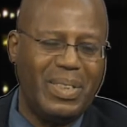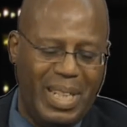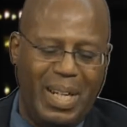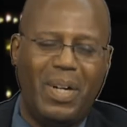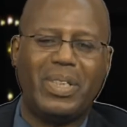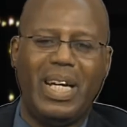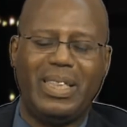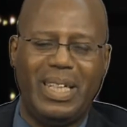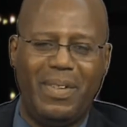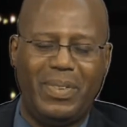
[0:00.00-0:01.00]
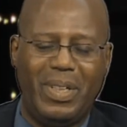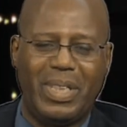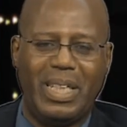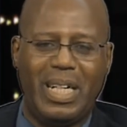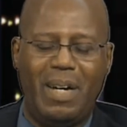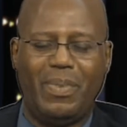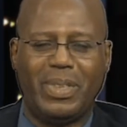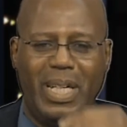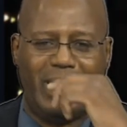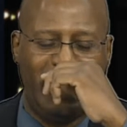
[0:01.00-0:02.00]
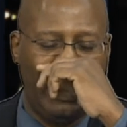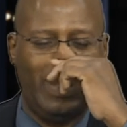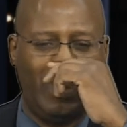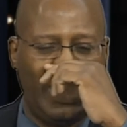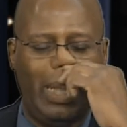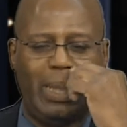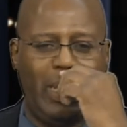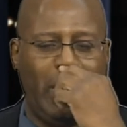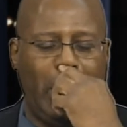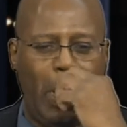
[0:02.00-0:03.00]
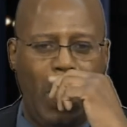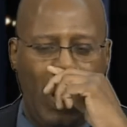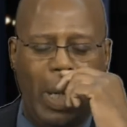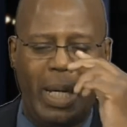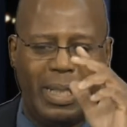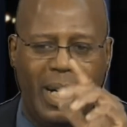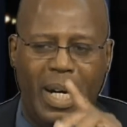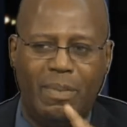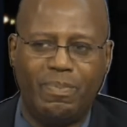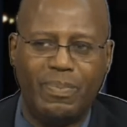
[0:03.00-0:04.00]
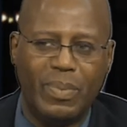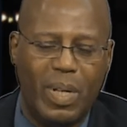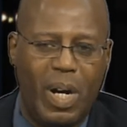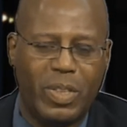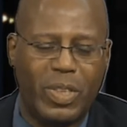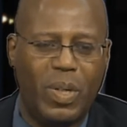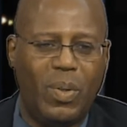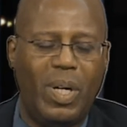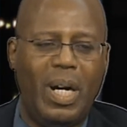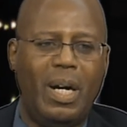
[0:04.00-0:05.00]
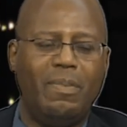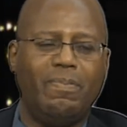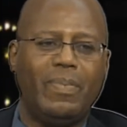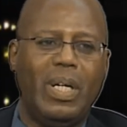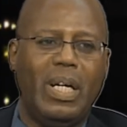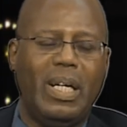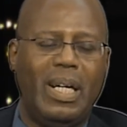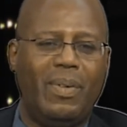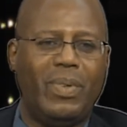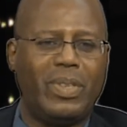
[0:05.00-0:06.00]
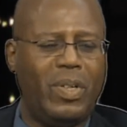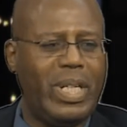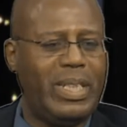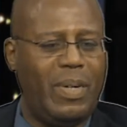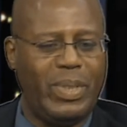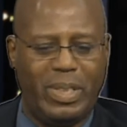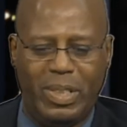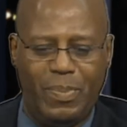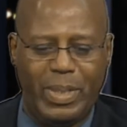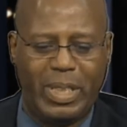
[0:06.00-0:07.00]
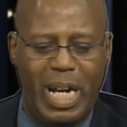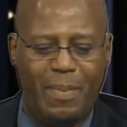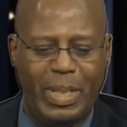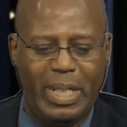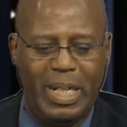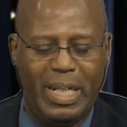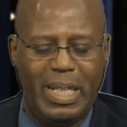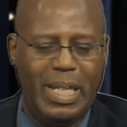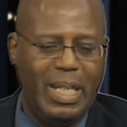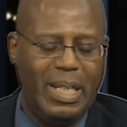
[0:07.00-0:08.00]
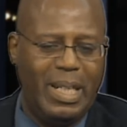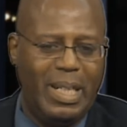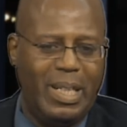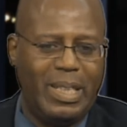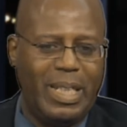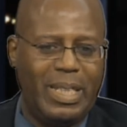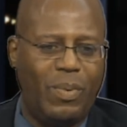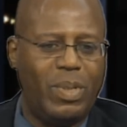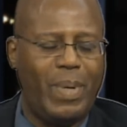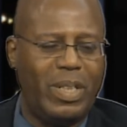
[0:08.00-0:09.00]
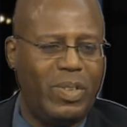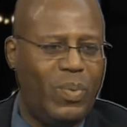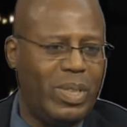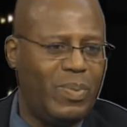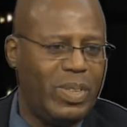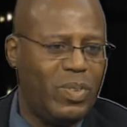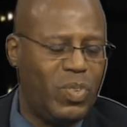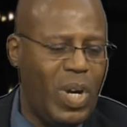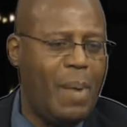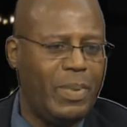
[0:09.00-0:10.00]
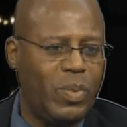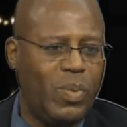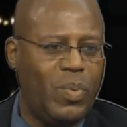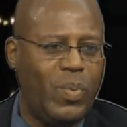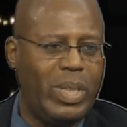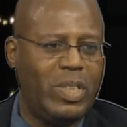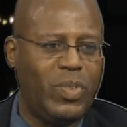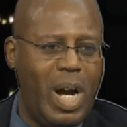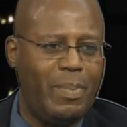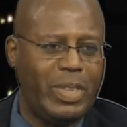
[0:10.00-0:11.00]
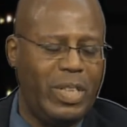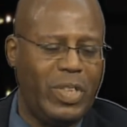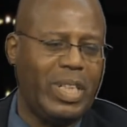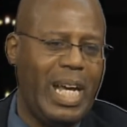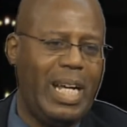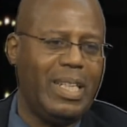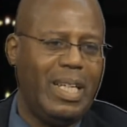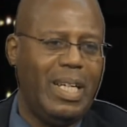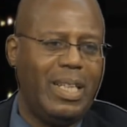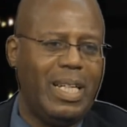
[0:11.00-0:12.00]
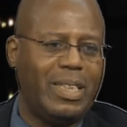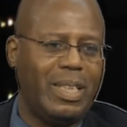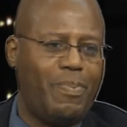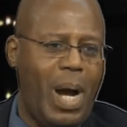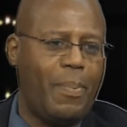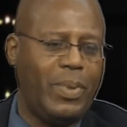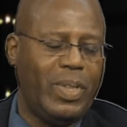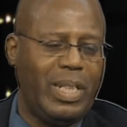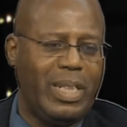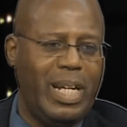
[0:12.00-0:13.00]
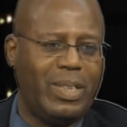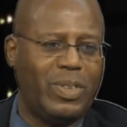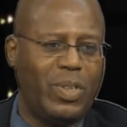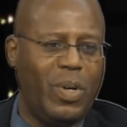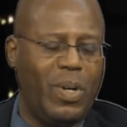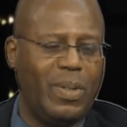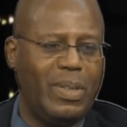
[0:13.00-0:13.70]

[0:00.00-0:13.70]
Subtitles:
Yeah. Okay. Definitely. Okay. Good. Okay. Good. And also, I want to. Okay. Now a little bit of comedy. And now what about what dramas? What are dramas that y'all got that's popular at the store?